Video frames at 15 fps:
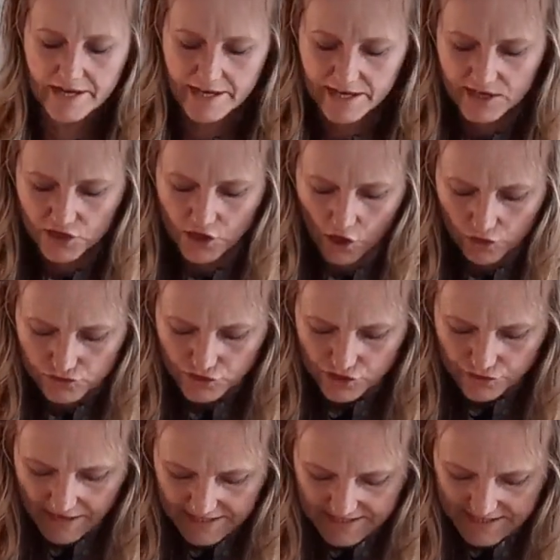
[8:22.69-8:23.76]
in
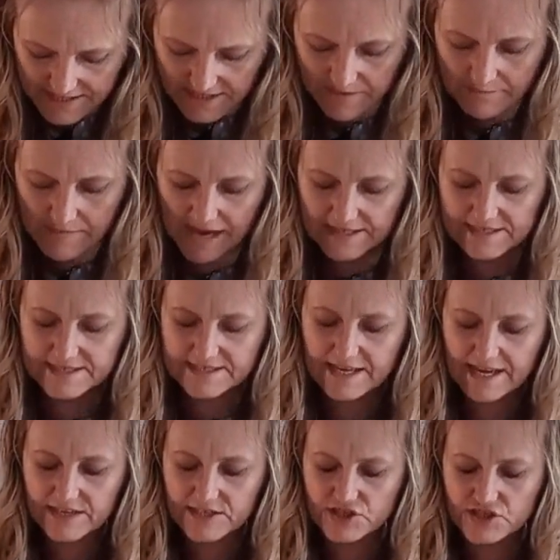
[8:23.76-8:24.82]
contrast to the matte
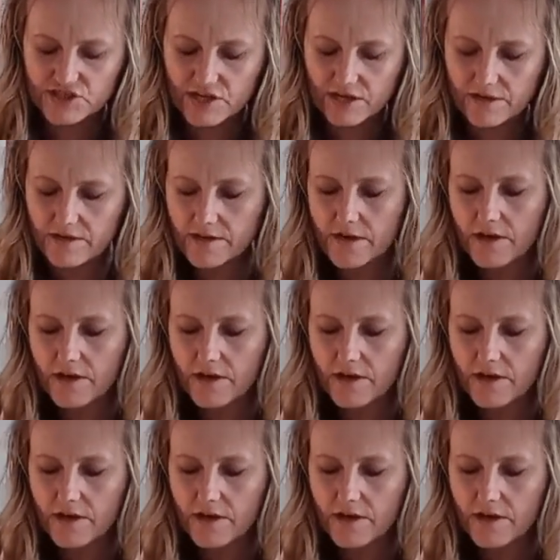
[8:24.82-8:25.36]
texture